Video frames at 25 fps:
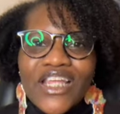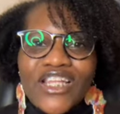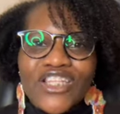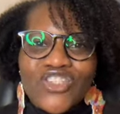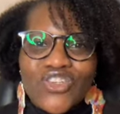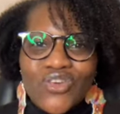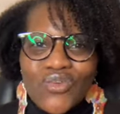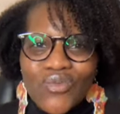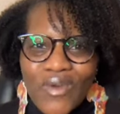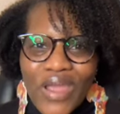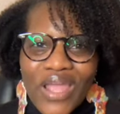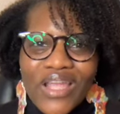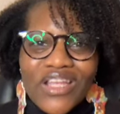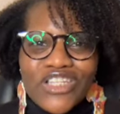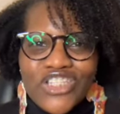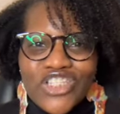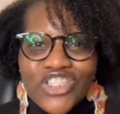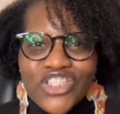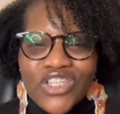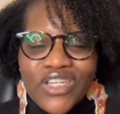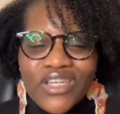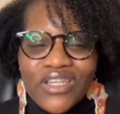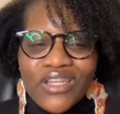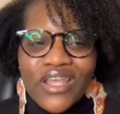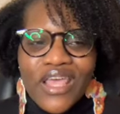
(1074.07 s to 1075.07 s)

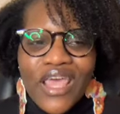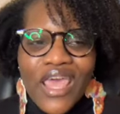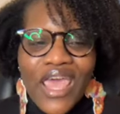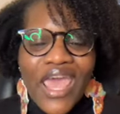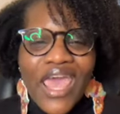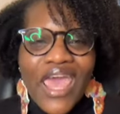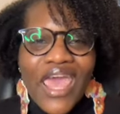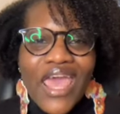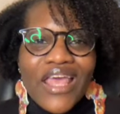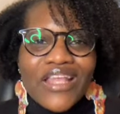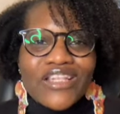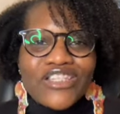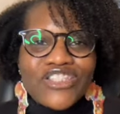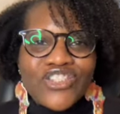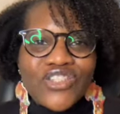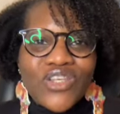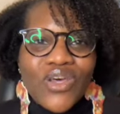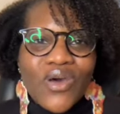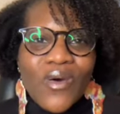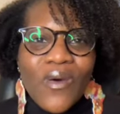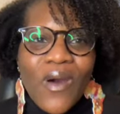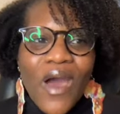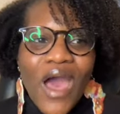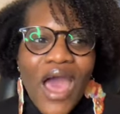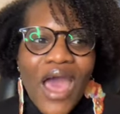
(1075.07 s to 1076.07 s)
direction. And
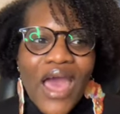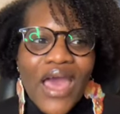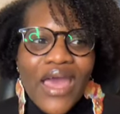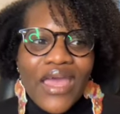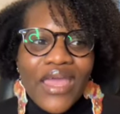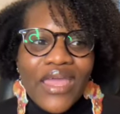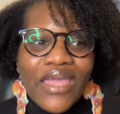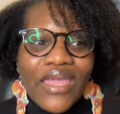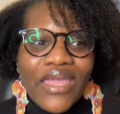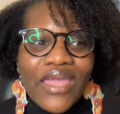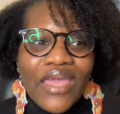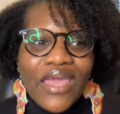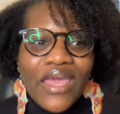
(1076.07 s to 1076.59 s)
so I